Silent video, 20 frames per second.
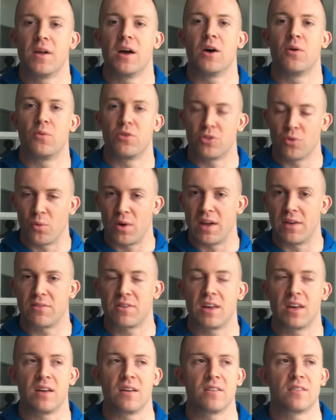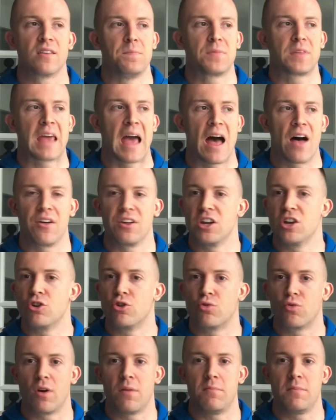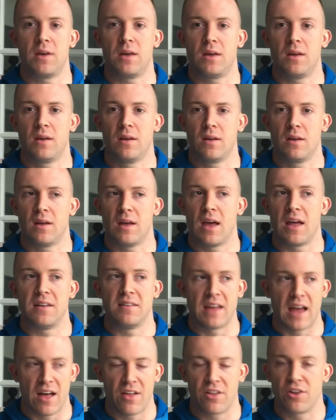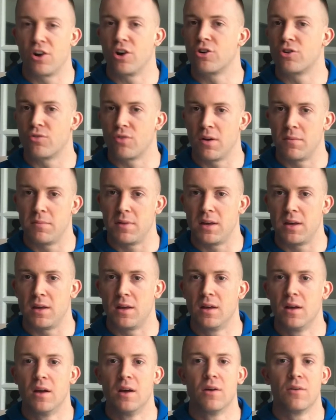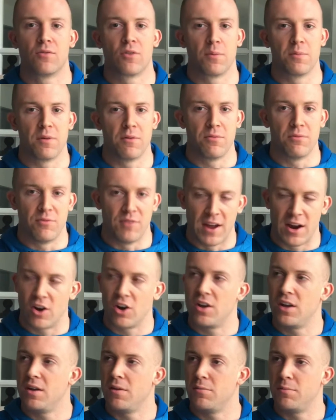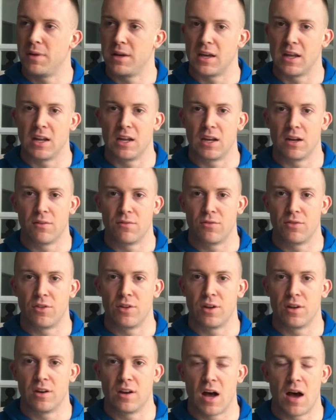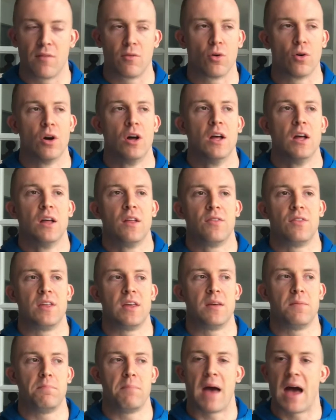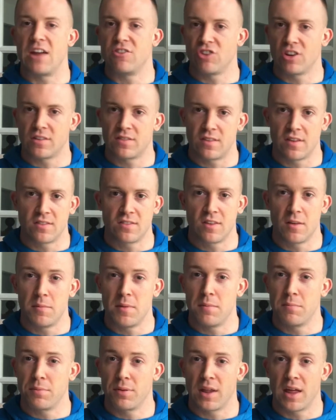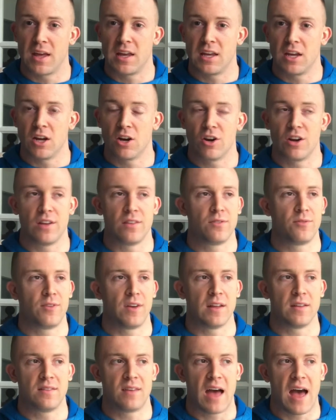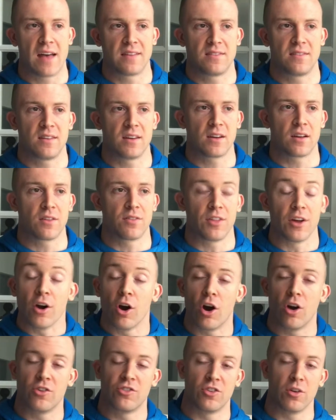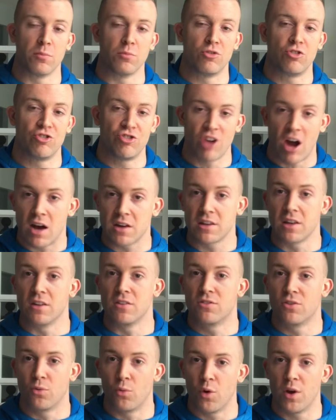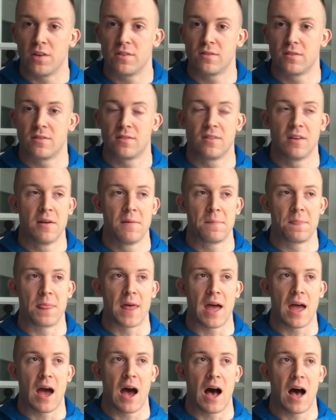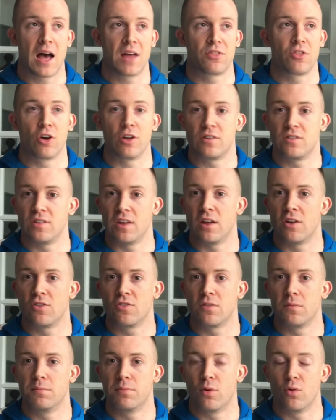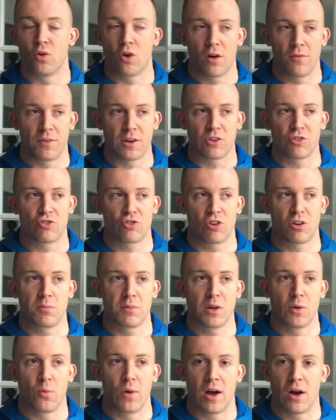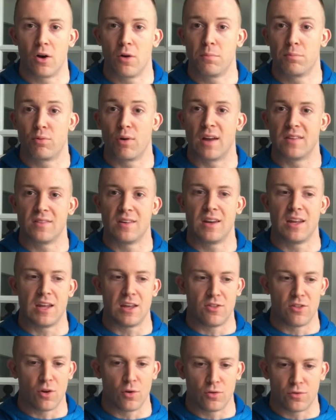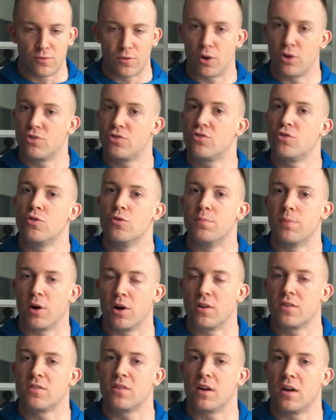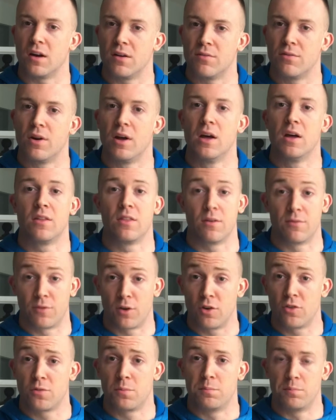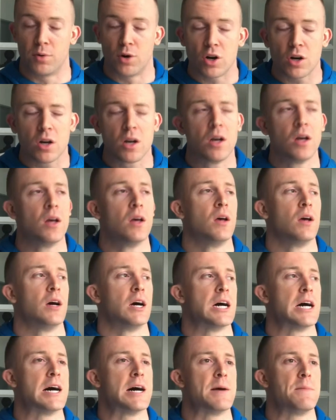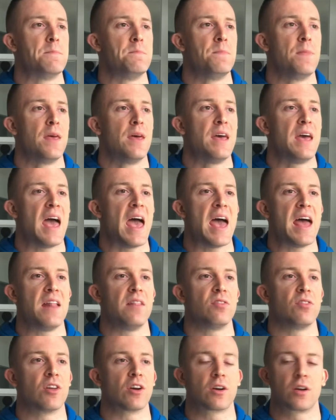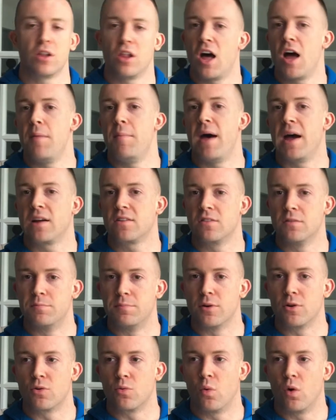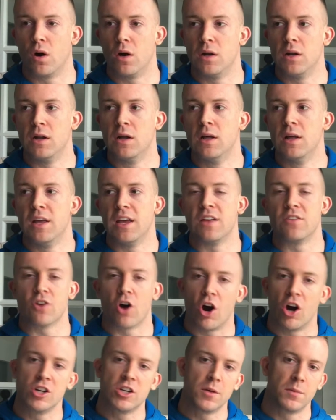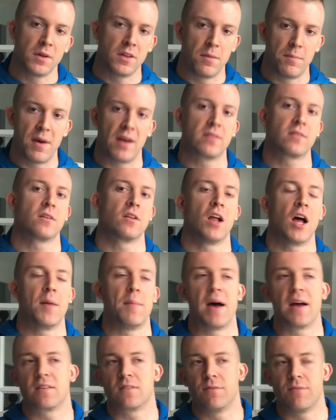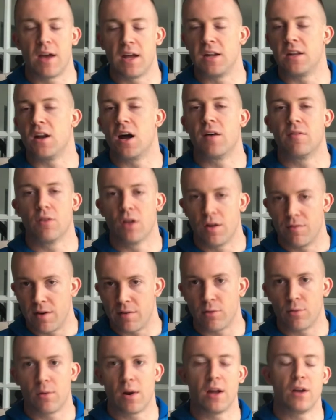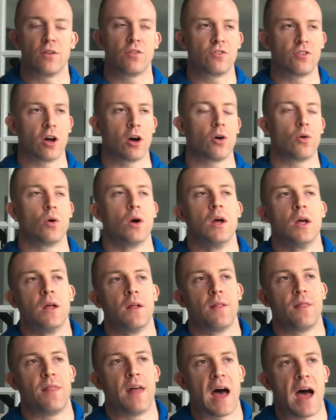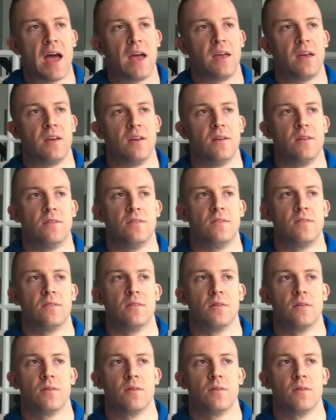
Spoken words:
with The Way of Kings. Kaladin gripped me, and Dalinar gripped me from the very beginning of the novel. The magic system in play here is fantastic. There are some shocking twists that I thought Sanderson pulled off extremely well, present in those first 2 parts of the first book. And the climax of book 1 is arguably the best climax of any novel I've ever read. So that is